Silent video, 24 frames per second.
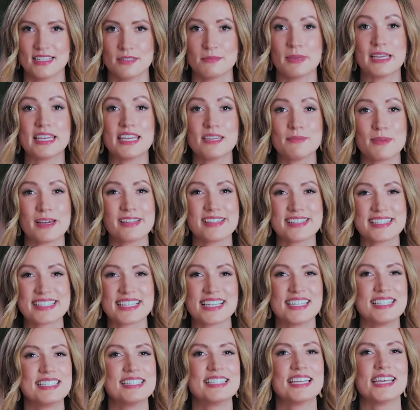My email list
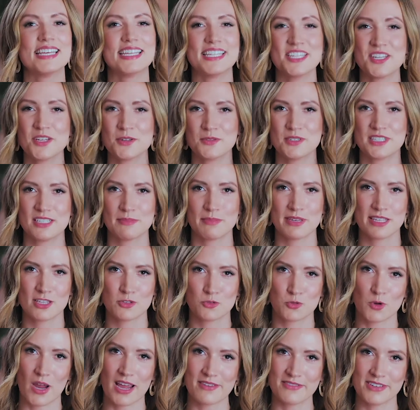continued to be the
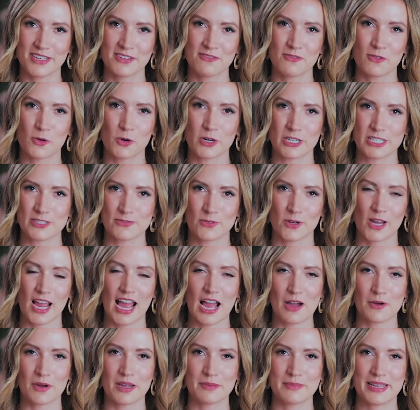driving force for
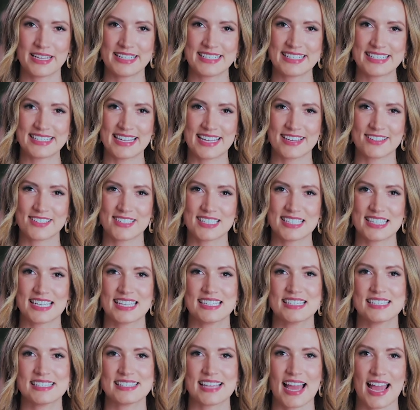how I made sales
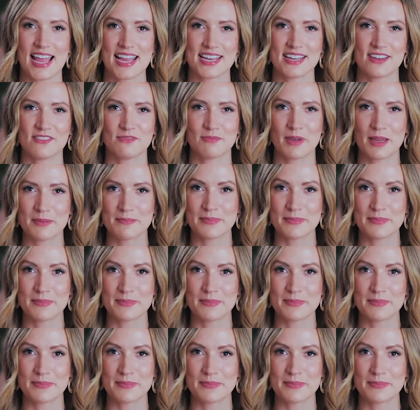inside of my